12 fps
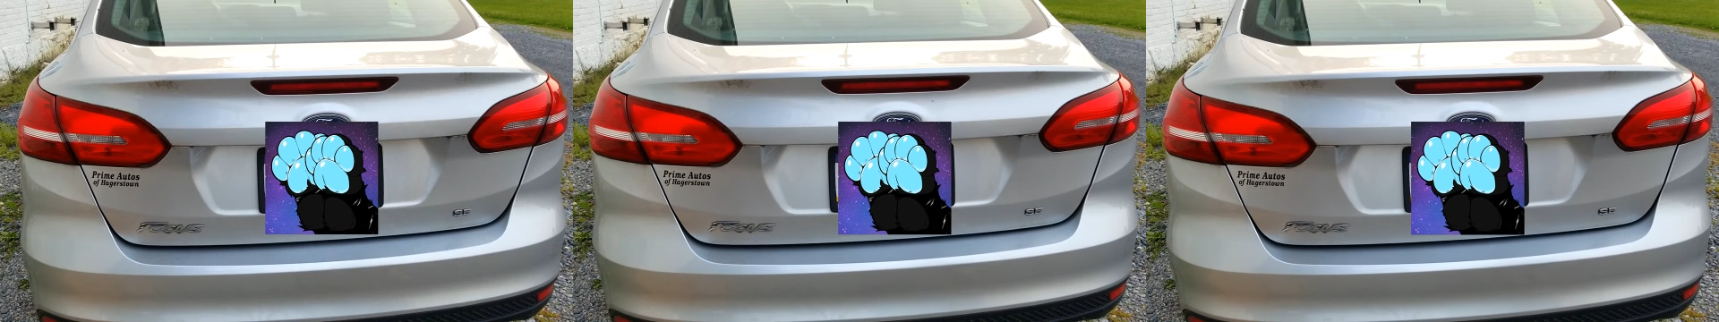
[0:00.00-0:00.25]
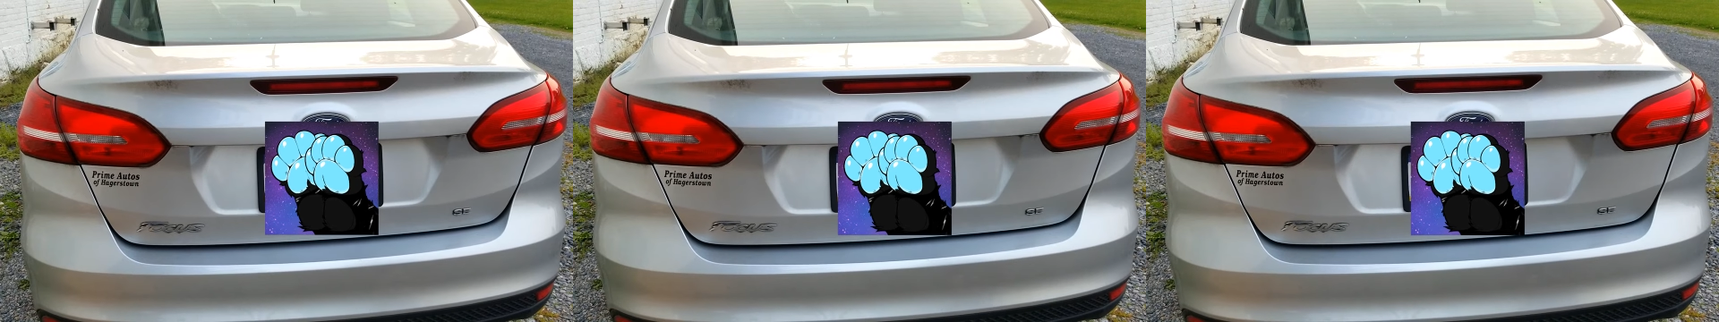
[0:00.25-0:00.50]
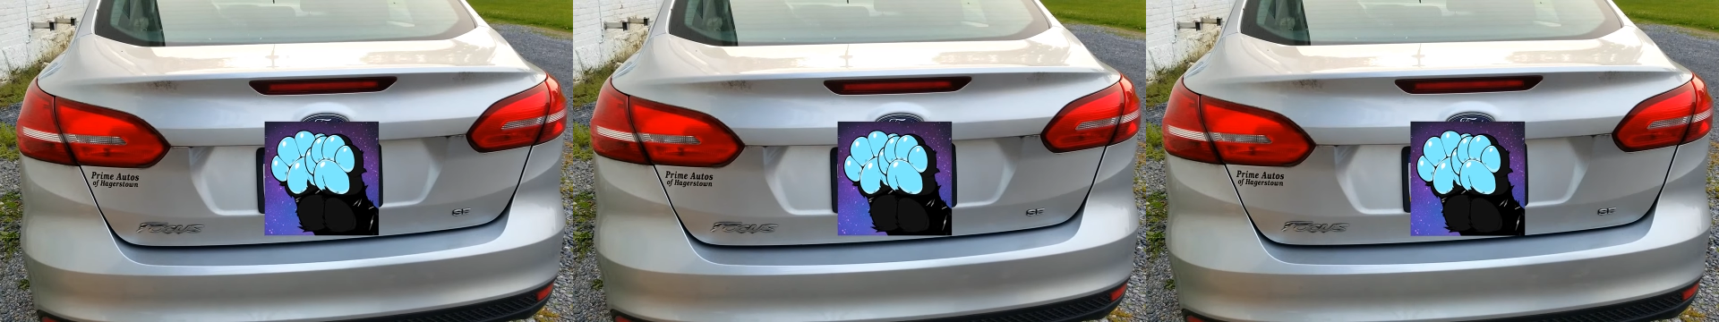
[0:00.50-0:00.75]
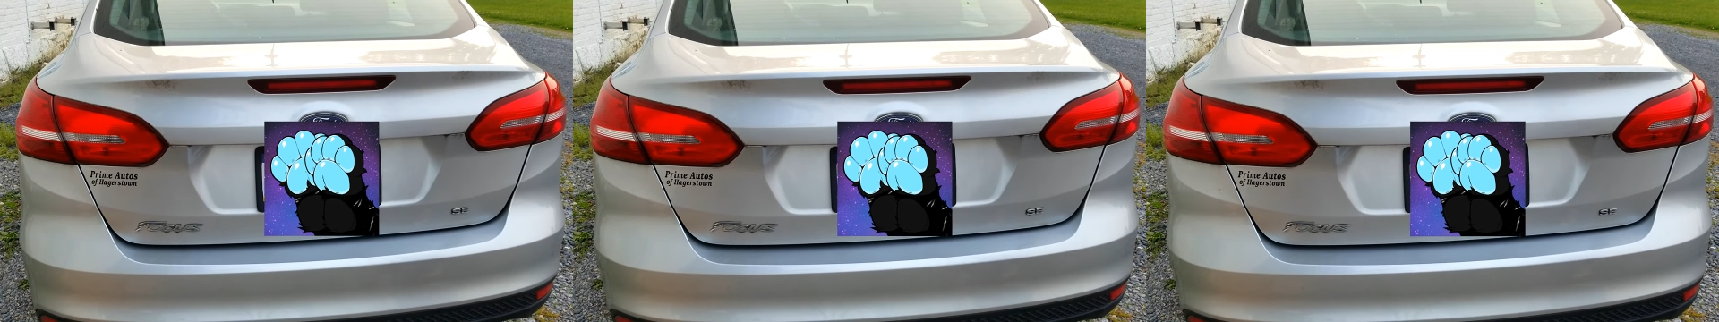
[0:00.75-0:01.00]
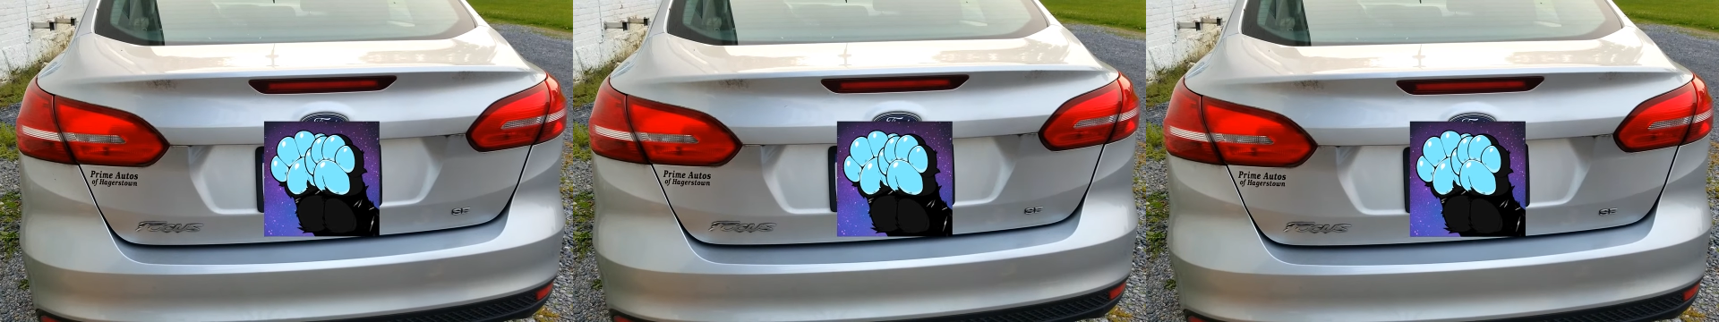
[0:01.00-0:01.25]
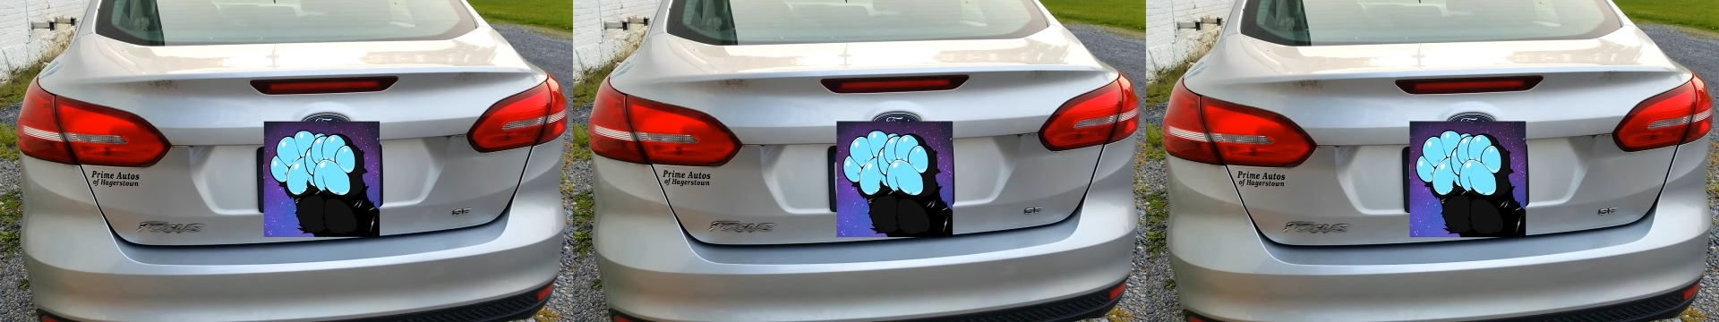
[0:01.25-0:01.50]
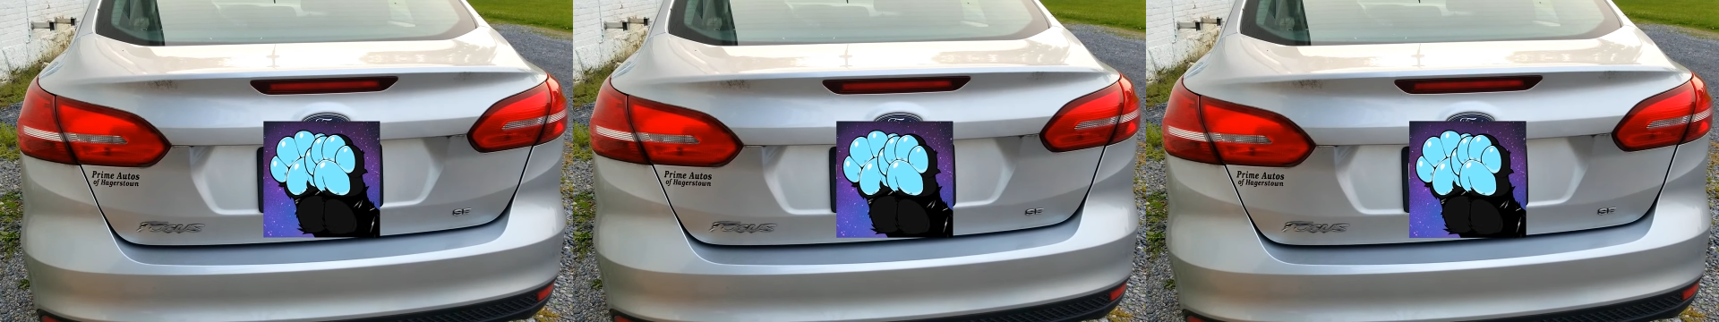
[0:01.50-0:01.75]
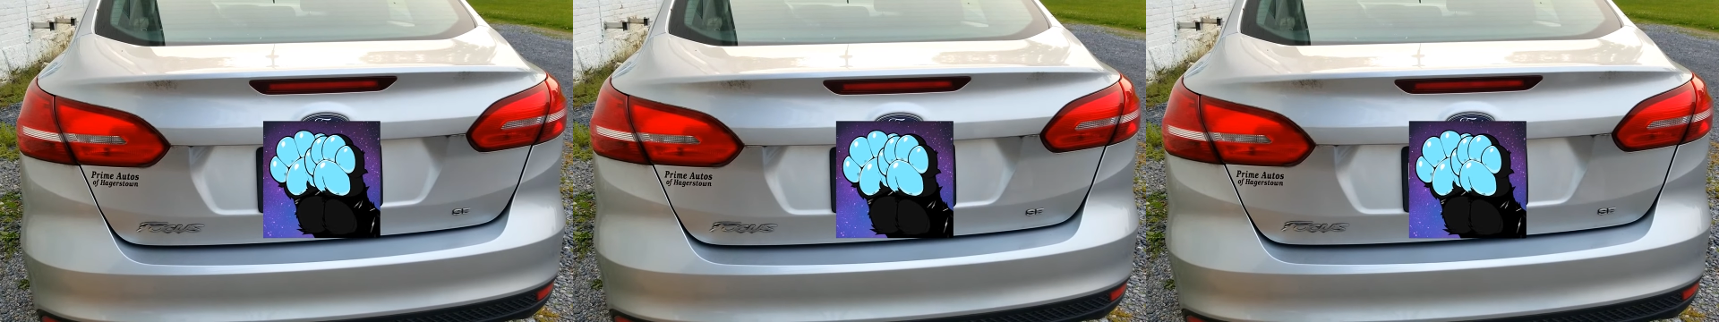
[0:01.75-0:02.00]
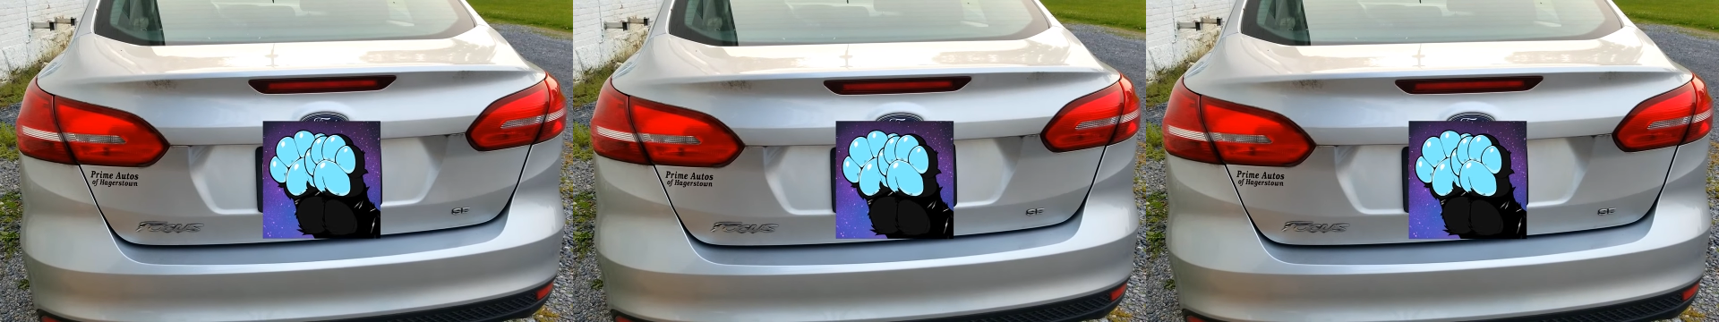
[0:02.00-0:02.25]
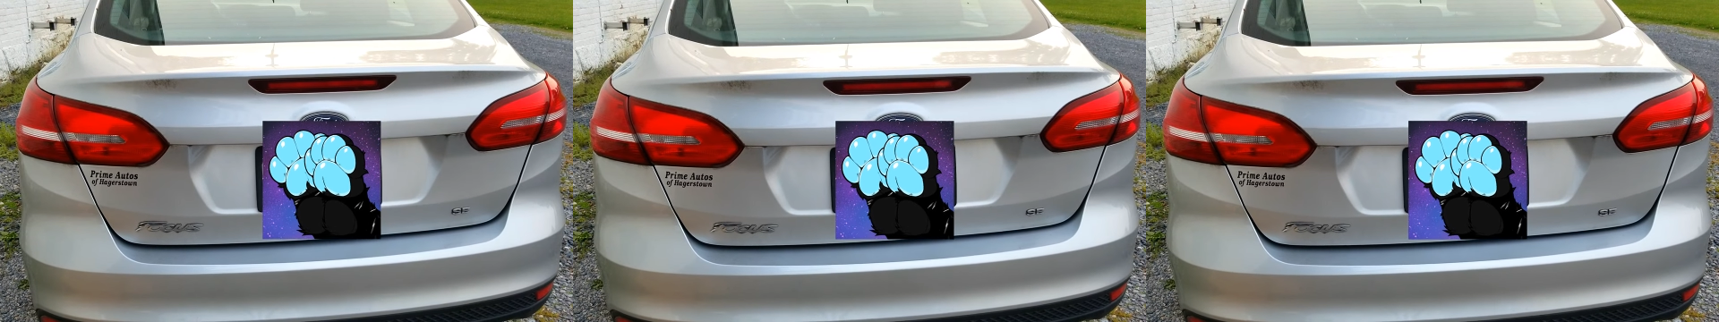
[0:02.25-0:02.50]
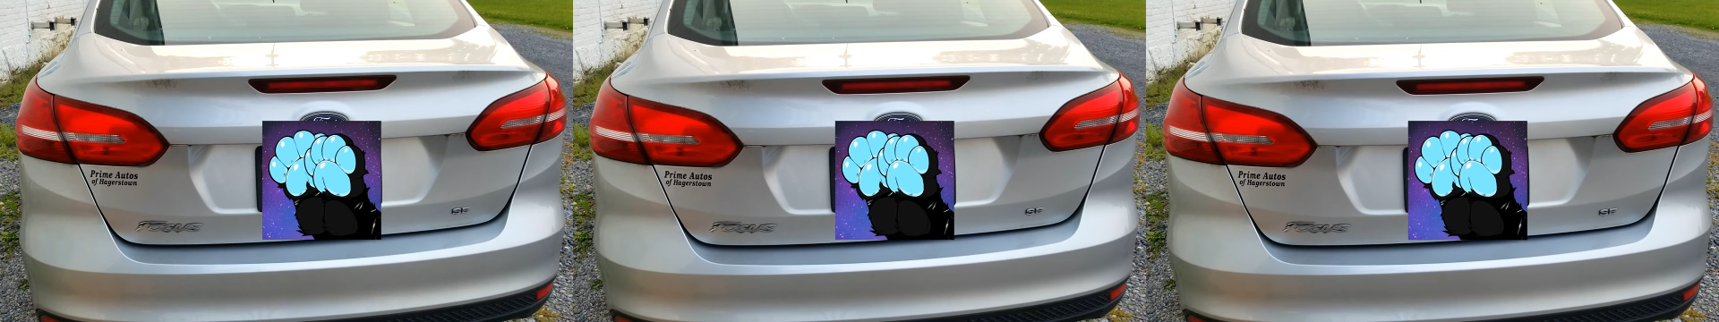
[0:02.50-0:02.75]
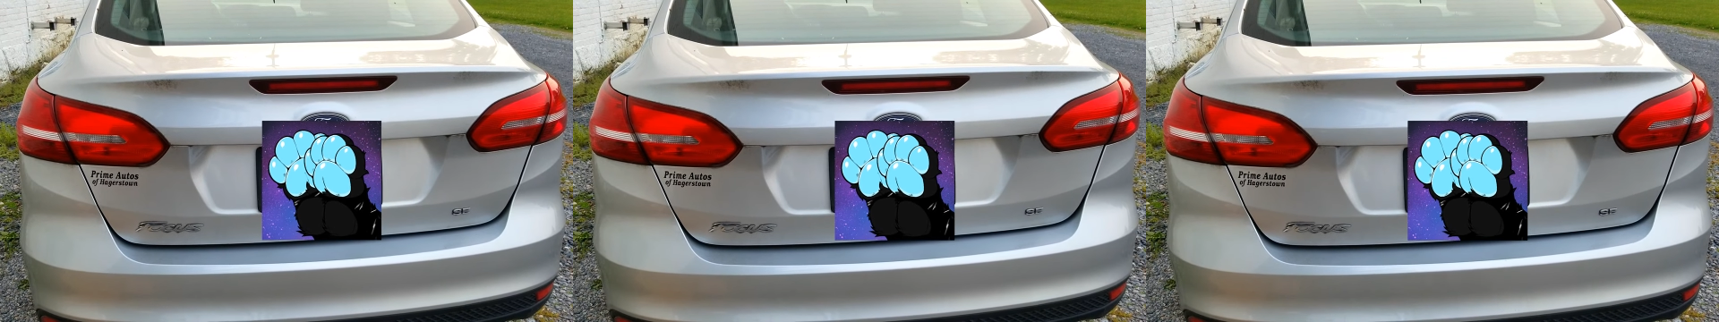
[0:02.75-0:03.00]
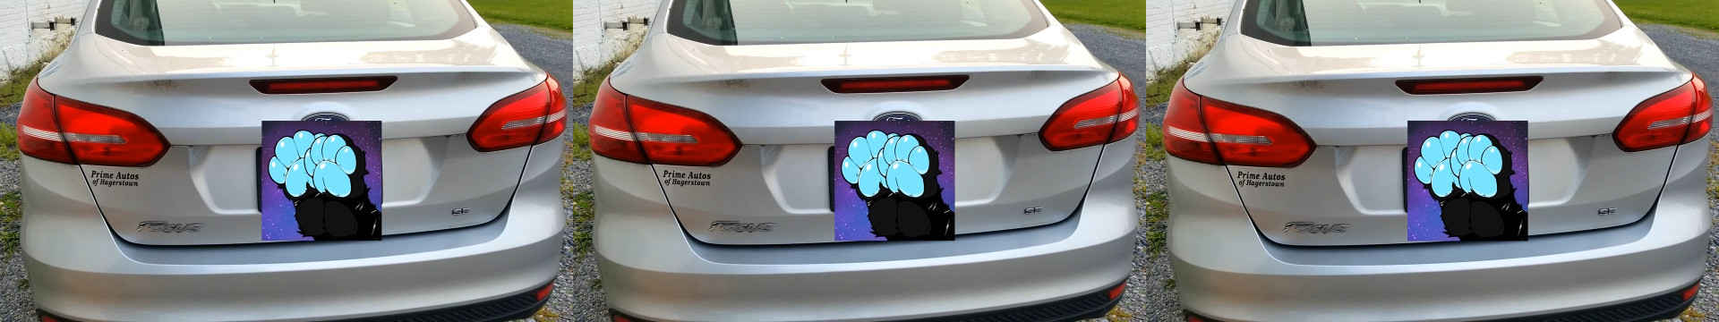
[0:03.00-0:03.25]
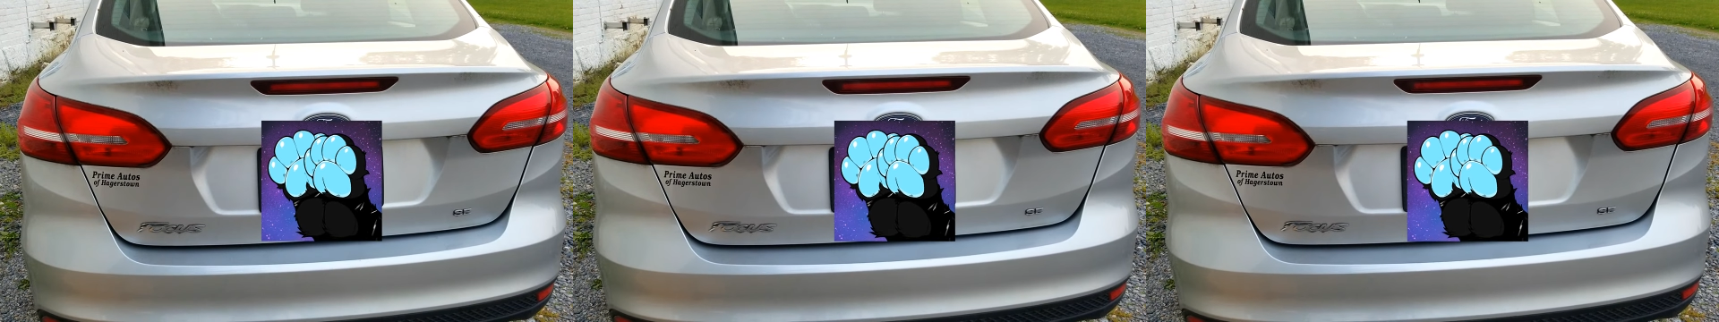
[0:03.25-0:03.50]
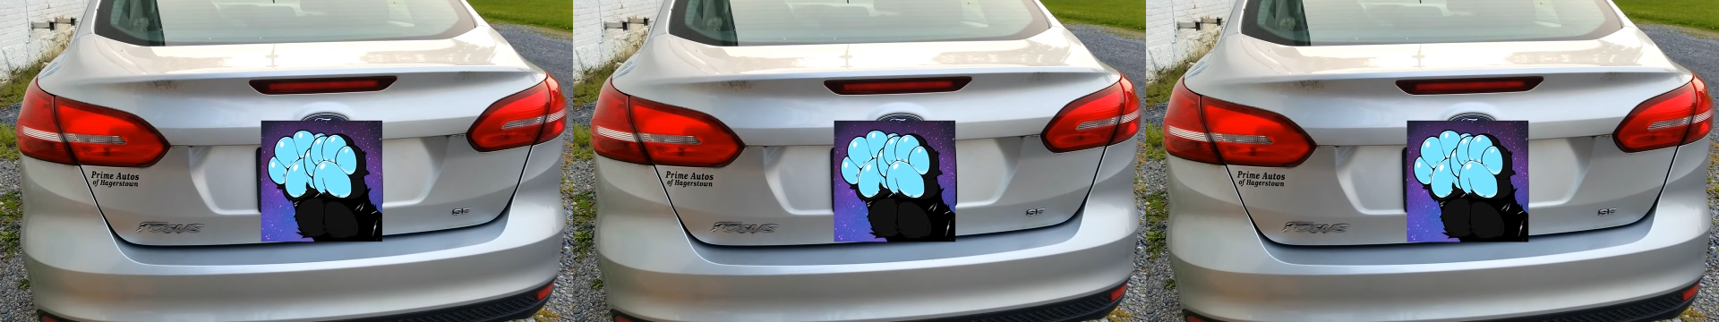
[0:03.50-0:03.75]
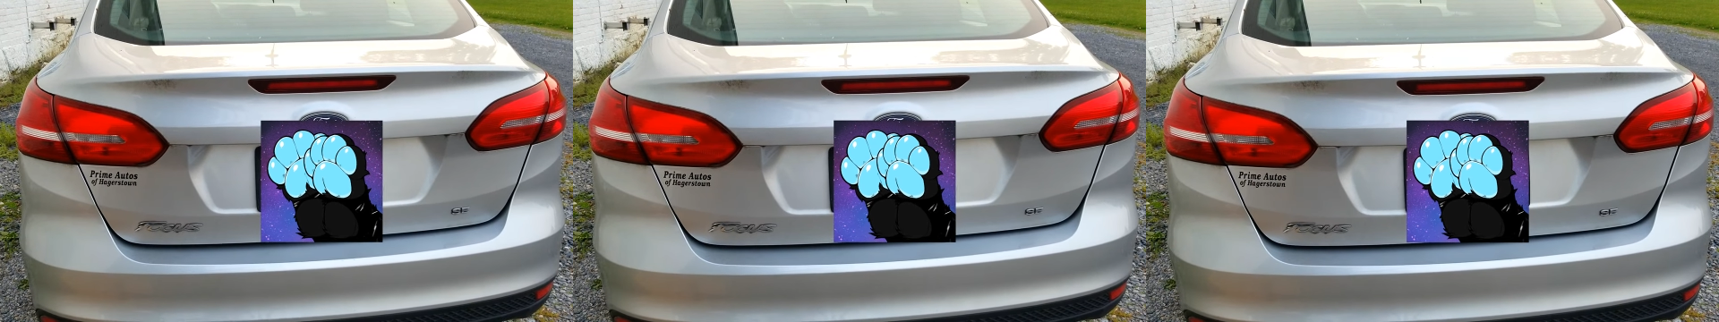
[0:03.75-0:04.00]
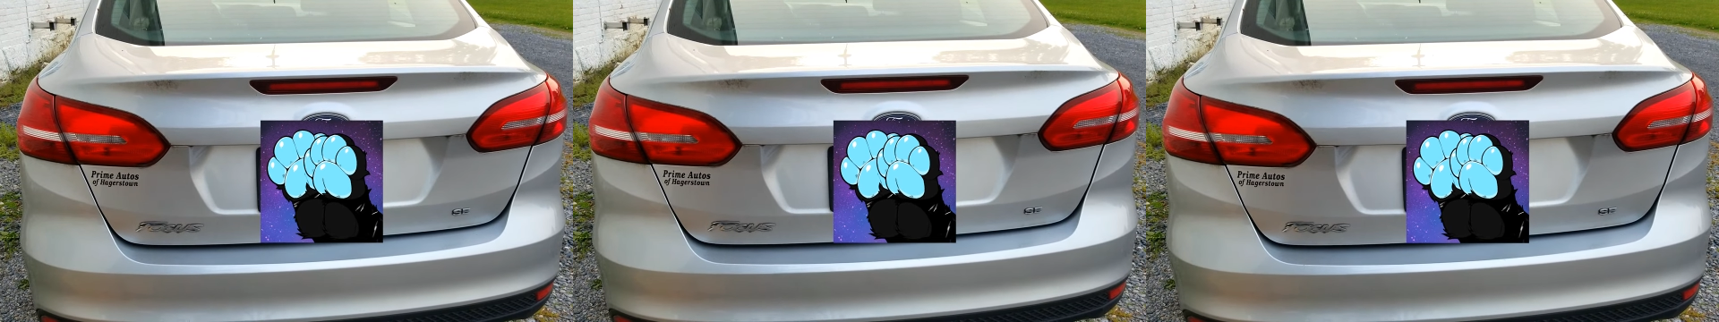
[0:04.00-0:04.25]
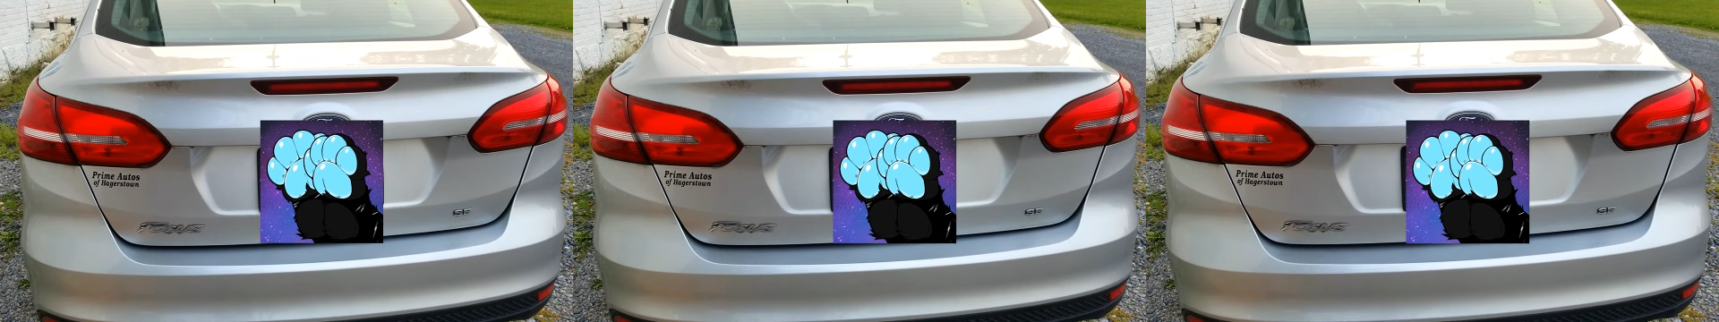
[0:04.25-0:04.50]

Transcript: [unreadable: no face in view]